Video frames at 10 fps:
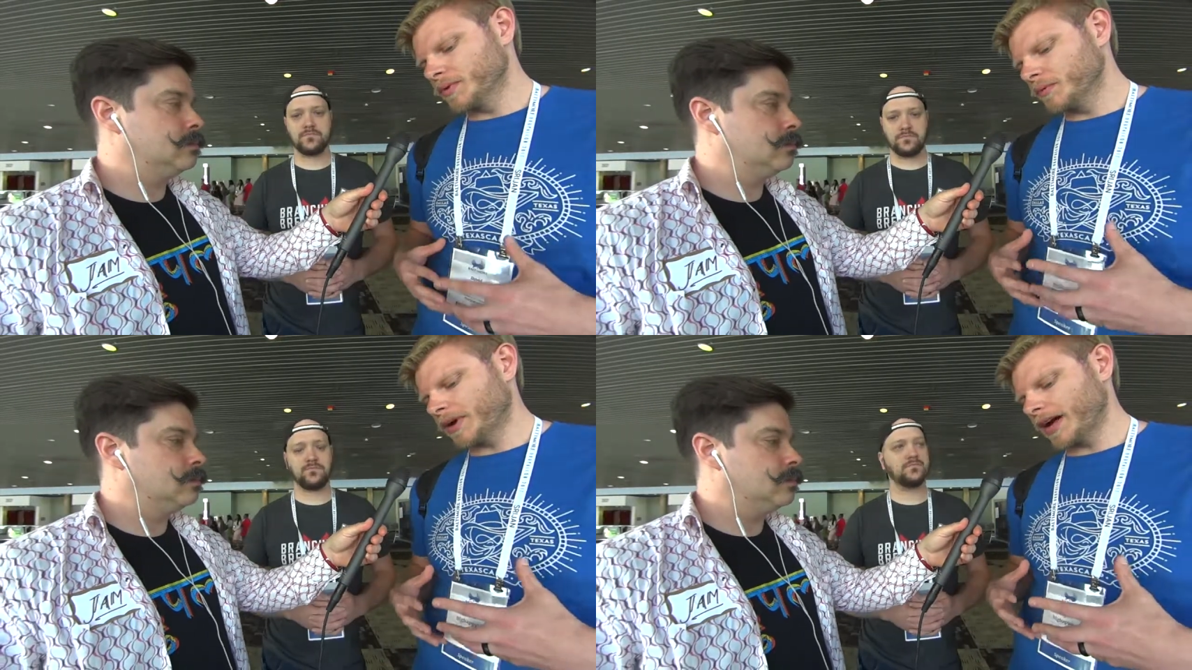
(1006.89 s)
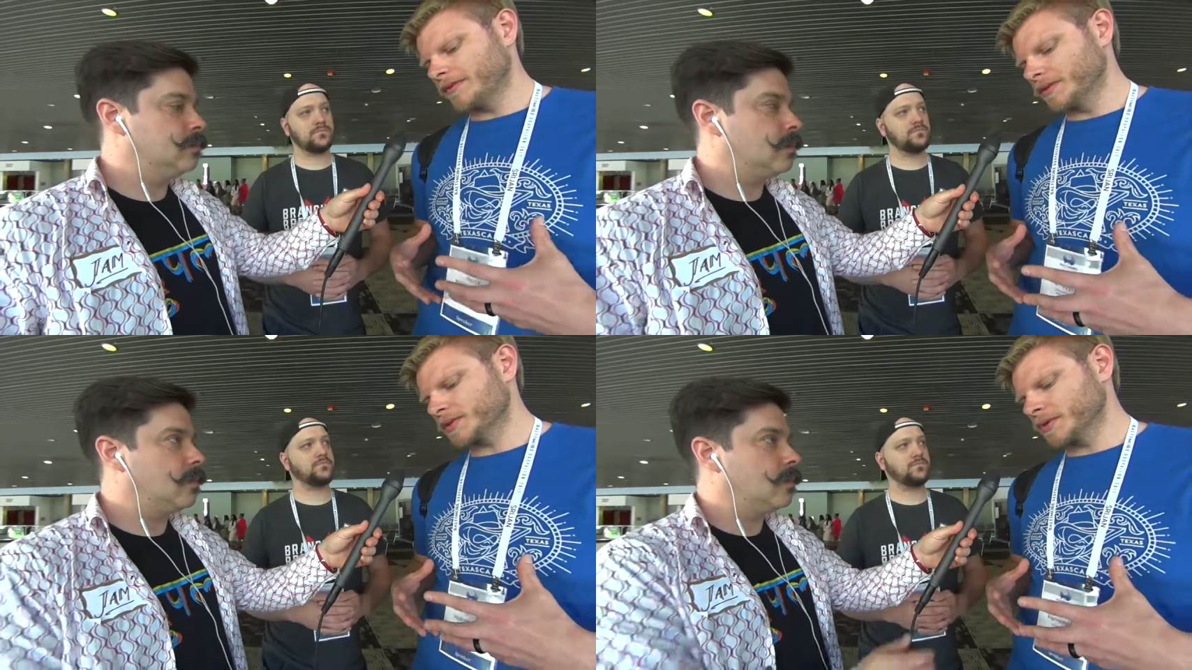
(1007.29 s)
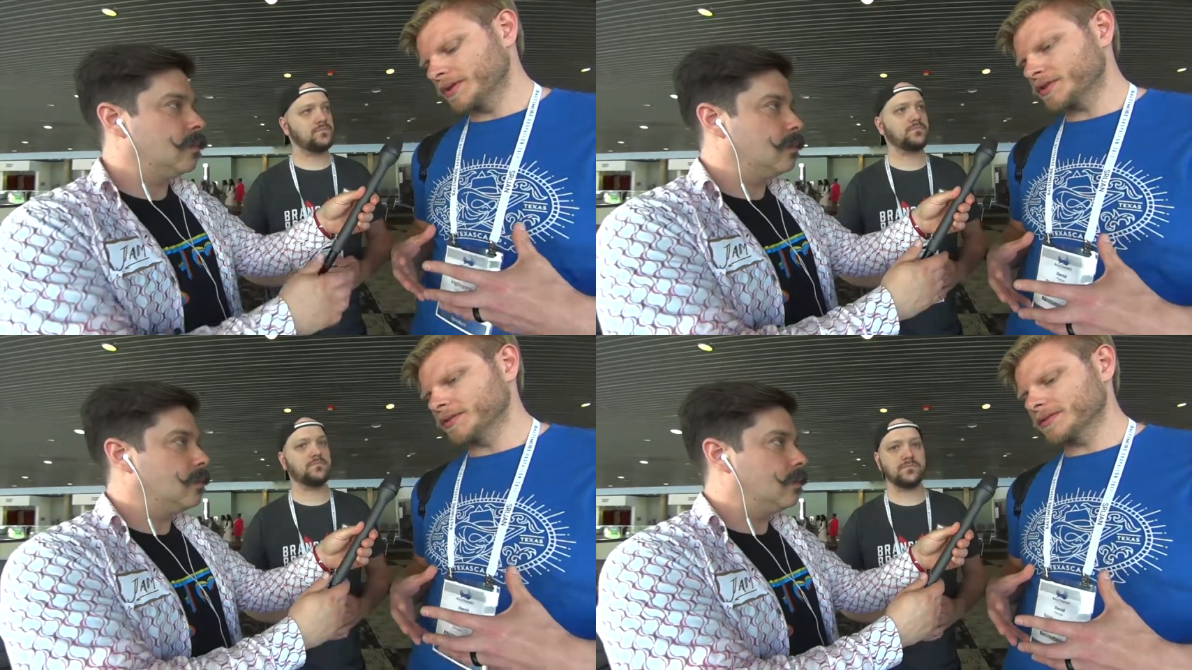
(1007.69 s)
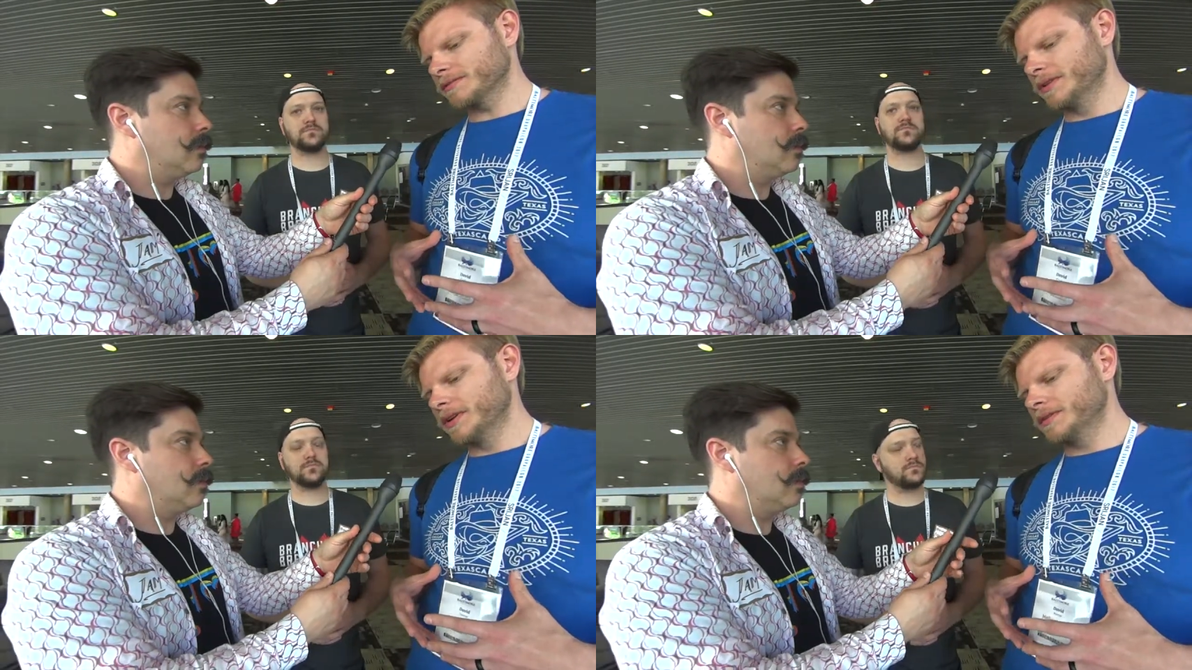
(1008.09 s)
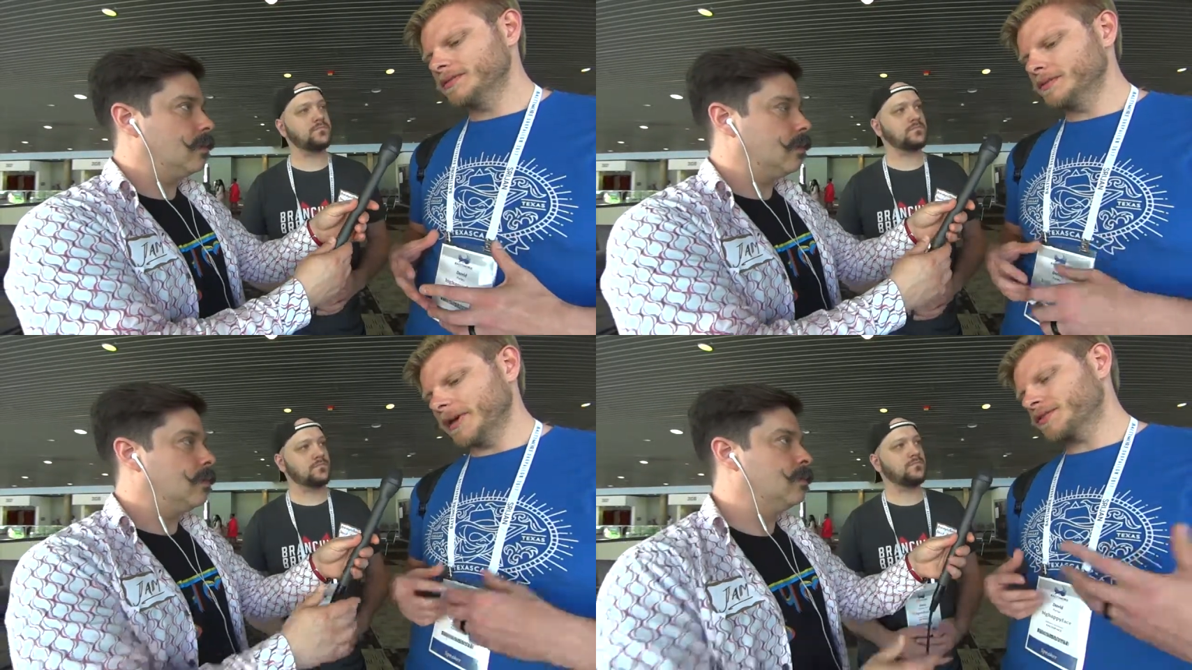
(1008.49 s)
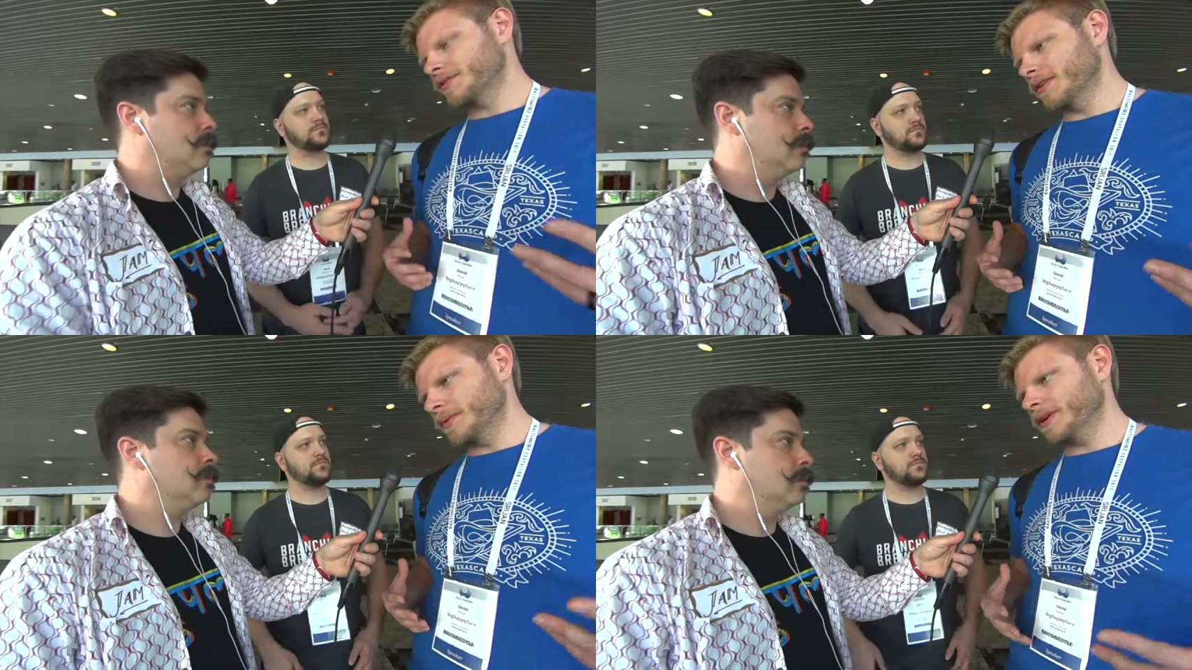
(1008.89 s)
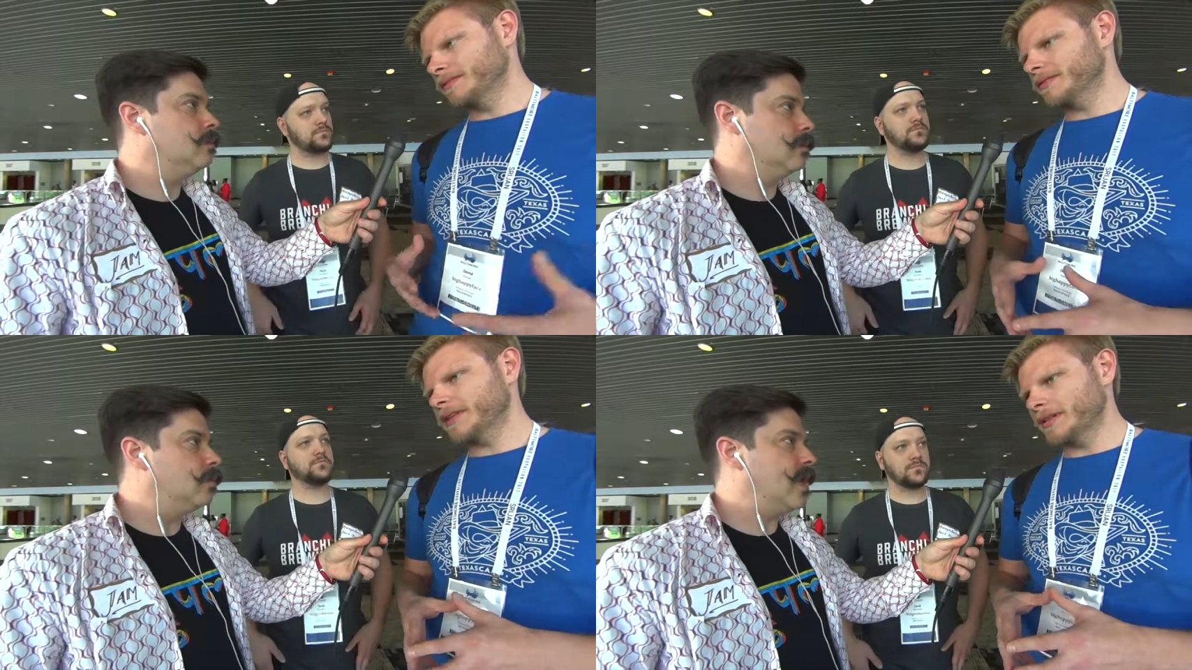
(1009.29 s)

Speaker 1: we want to have those credentials to make sure that we uh,